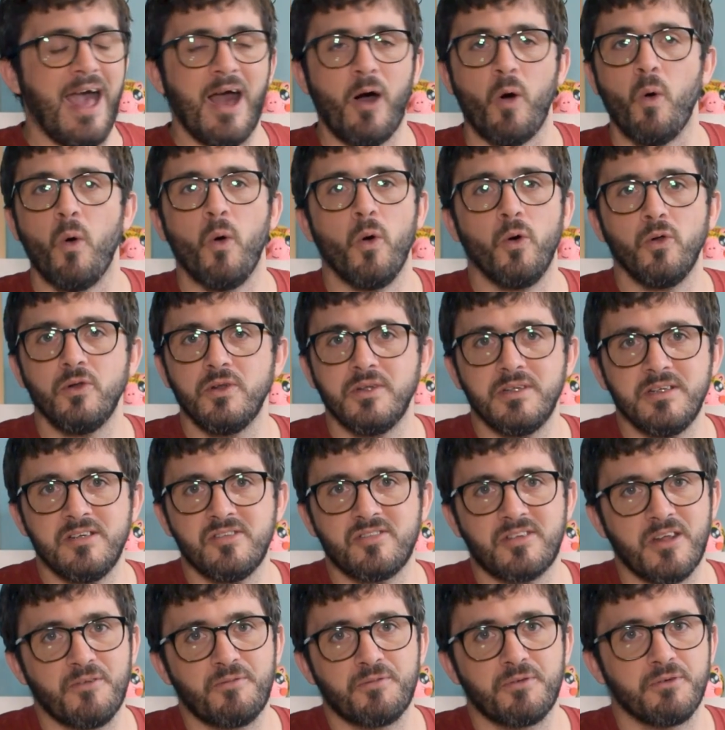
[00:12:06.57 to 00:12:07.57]
All
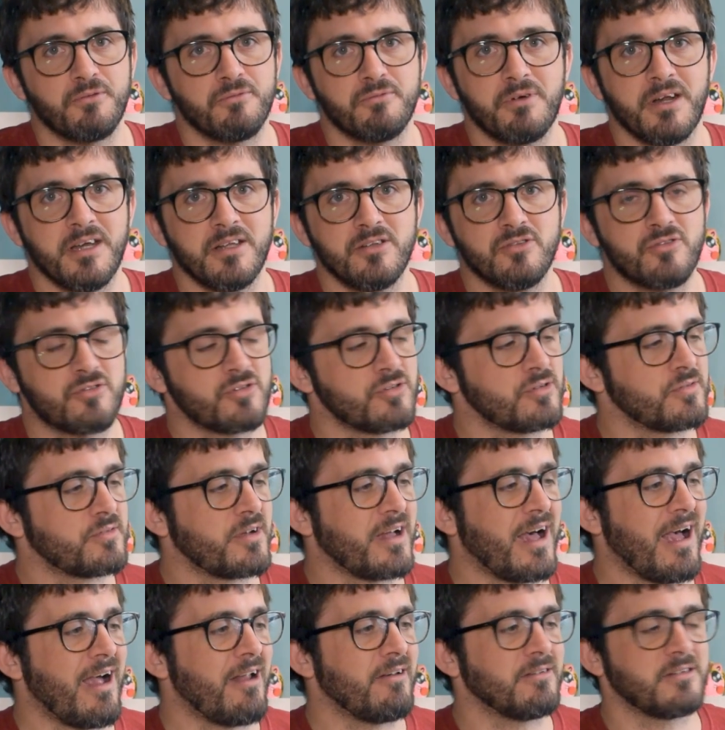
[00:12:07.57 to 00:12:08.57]
these different ranges of
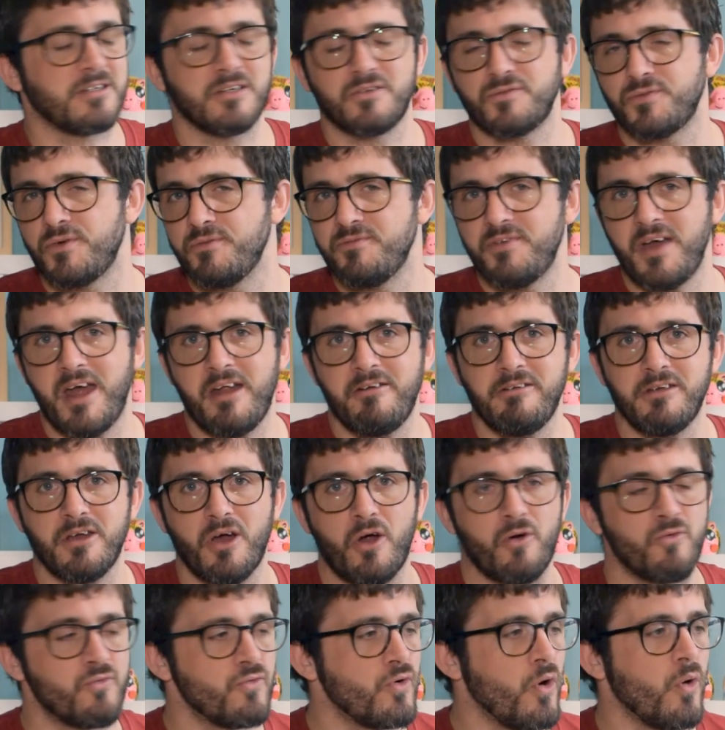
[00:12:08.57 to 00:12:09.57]
characters, from very
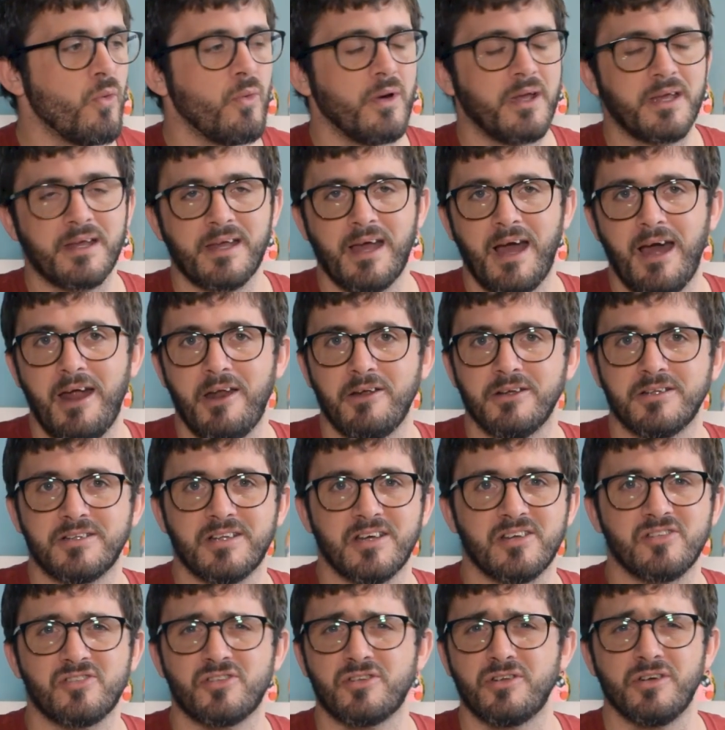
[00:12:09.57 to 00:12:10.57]
heroic
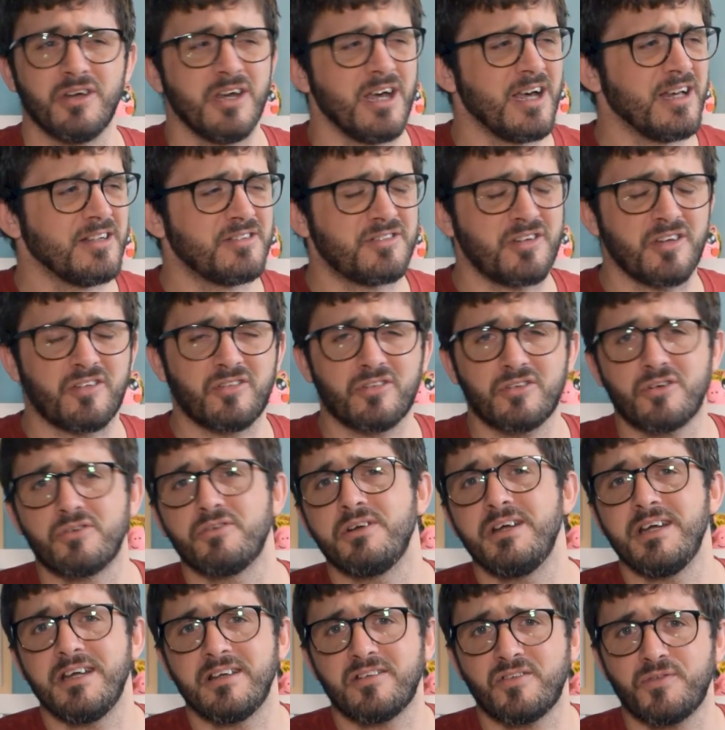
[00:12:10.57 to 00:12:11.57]
characters to
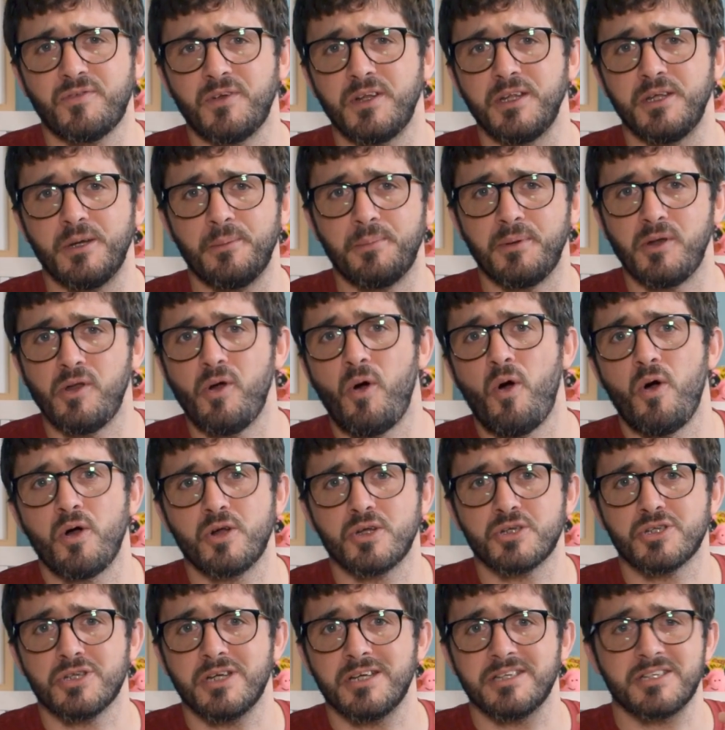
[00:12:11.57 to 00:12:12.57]
disgracefully
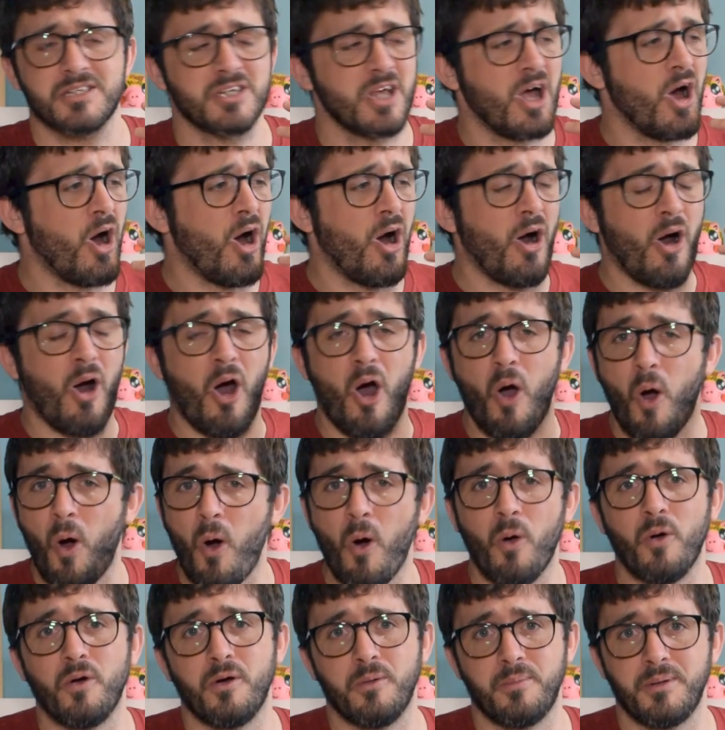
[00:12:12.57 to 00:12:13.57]
obnoxious,
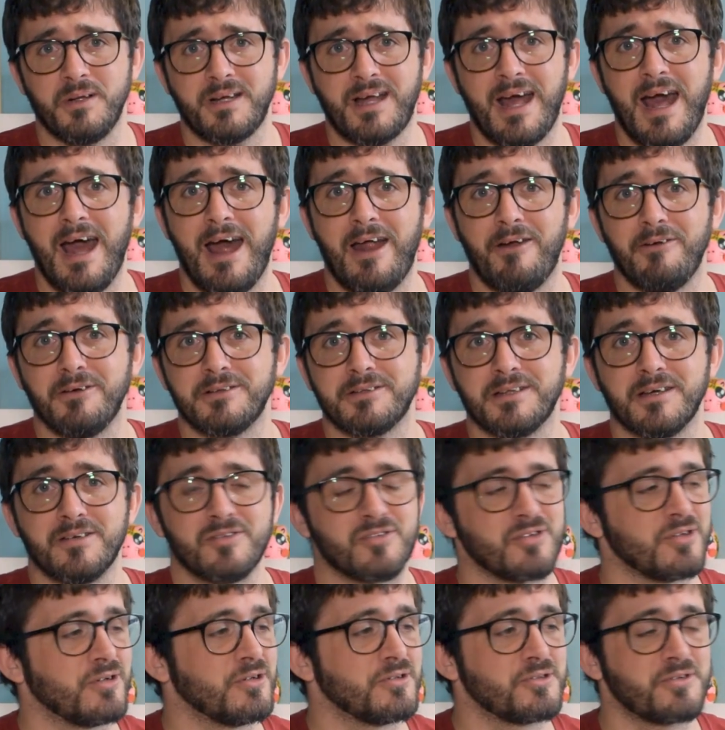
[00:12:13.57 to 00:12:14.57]
horrible
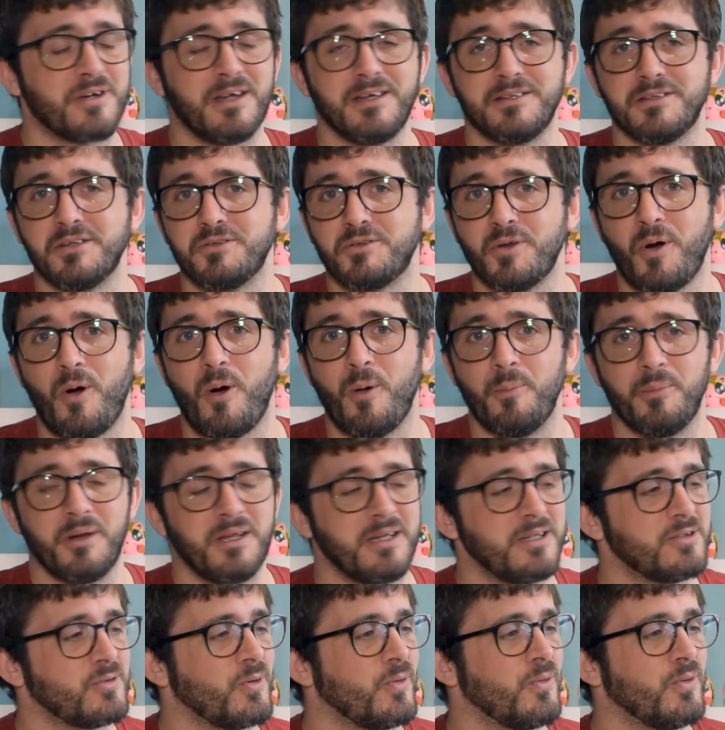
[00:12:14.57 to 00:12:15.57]
characters that are trying to
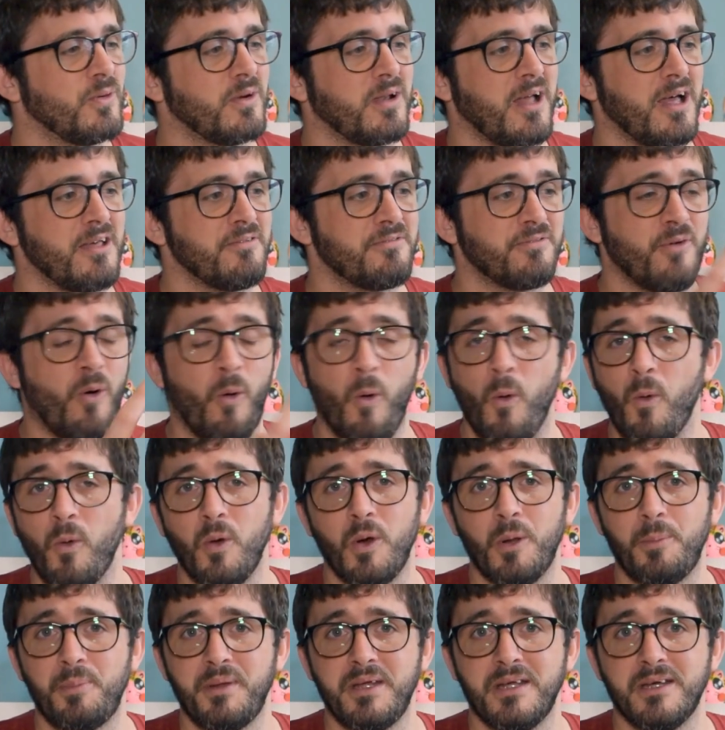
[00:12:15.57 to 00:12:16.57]
dominate all life,
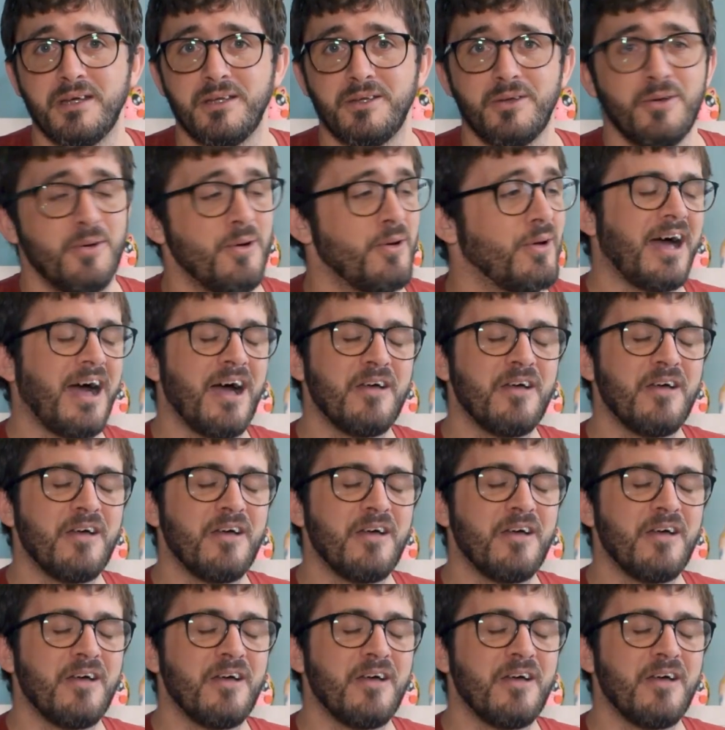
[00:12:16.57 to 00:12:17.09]
all appear here.